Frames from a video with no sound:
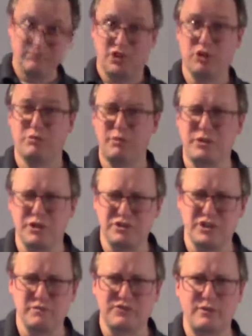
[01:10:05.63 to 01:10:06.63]
You remember your
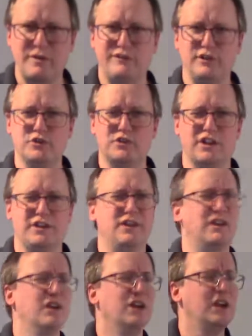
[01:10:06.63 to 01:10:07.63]
terms from evolution, I
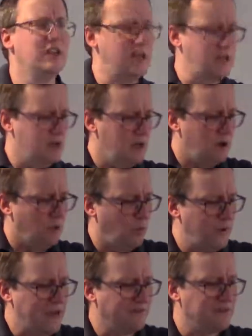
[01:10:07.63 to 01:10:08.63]
think, that
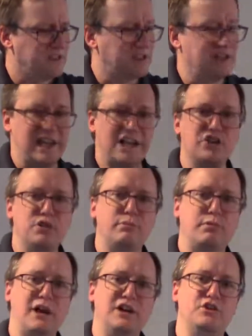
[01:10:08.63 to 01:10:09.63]
we have a selection
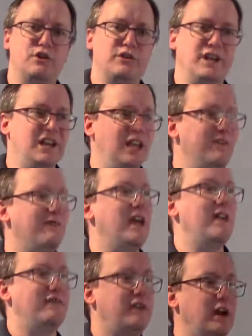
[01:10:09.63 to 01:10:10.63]
pressure that if
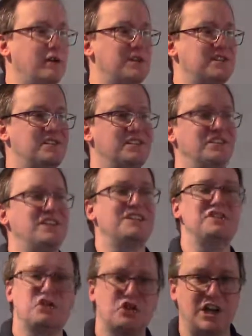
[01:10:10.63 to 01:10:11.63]
that virus
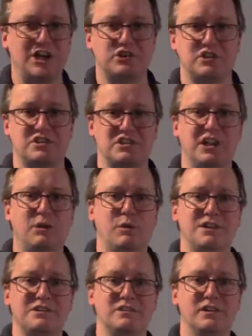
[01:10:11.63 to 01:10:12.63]
doesn't change its
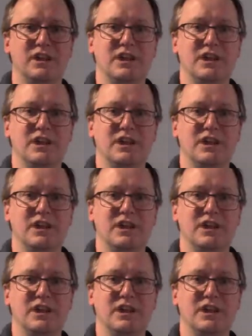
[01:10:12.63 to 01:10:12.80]
sequence,